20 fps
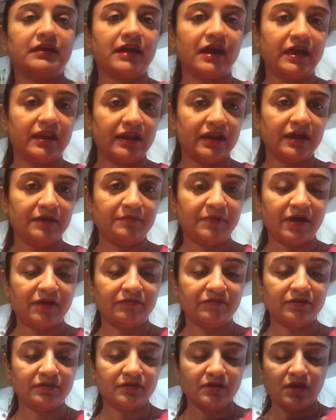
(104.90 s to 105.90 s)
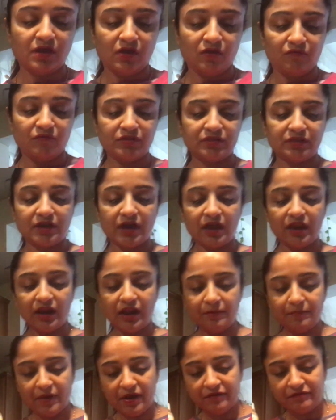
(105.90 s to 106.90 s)
Karela powder. With
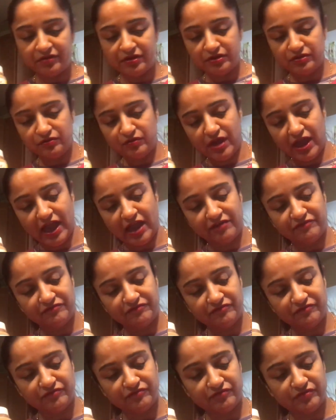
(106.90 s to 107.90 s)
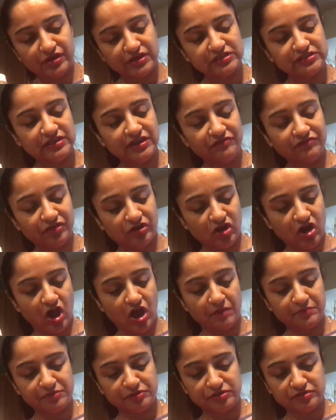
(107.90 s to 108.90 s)
Karela powder, you have several
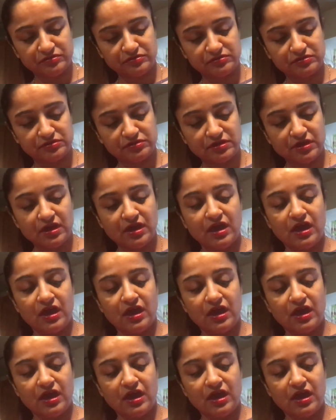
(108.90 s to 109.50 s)
options.